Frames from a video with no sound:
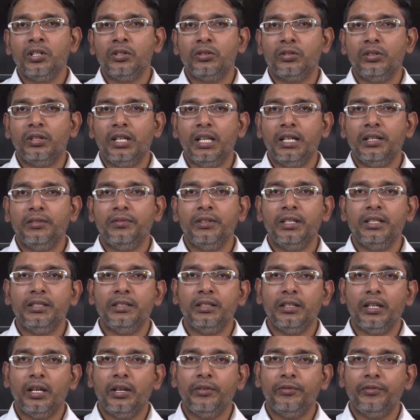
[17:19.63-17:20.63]
So,
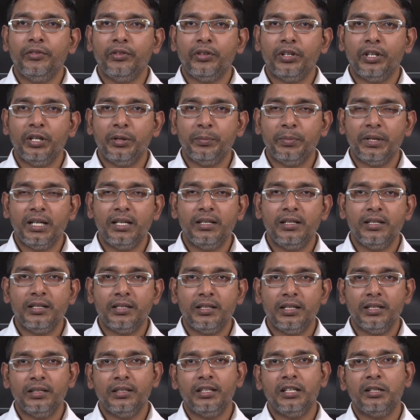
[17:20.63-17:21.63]
likewise if you keep on
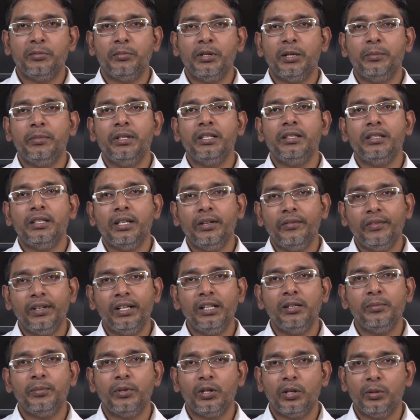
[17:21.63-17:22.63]
listing there may be
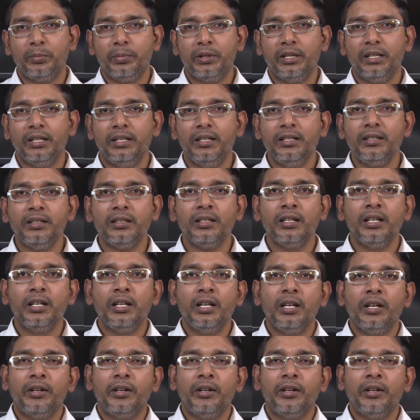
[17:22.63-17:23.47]
several properties